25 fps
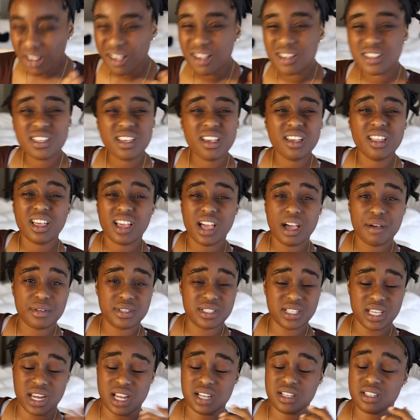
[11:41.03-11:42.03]
so yeah, like I was
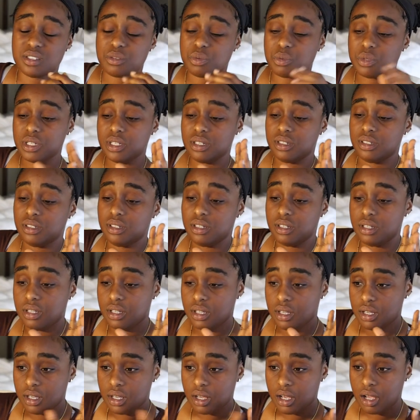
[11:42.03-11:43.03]
saying, I just wanna
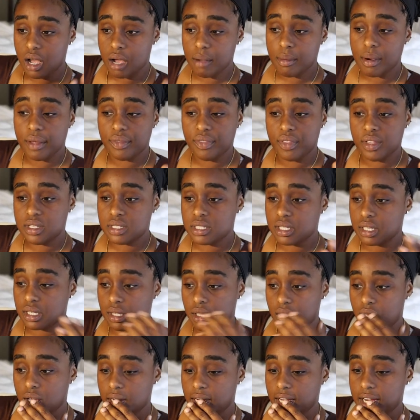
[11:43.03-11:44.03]
come
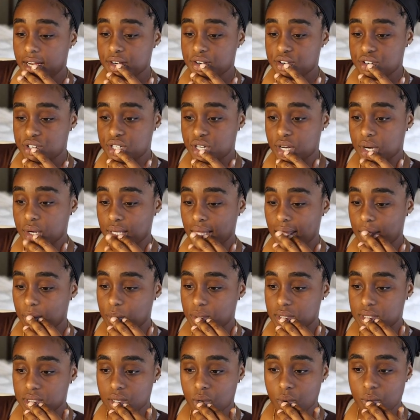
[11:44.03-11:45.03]
authentically on here to share like
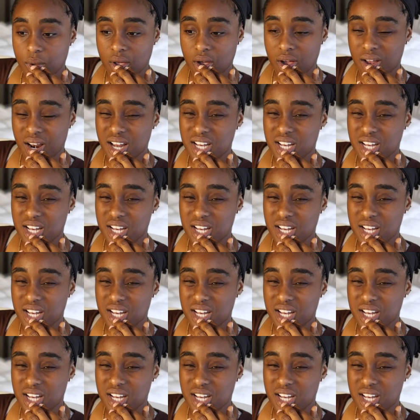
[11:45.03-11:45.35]
what's going on.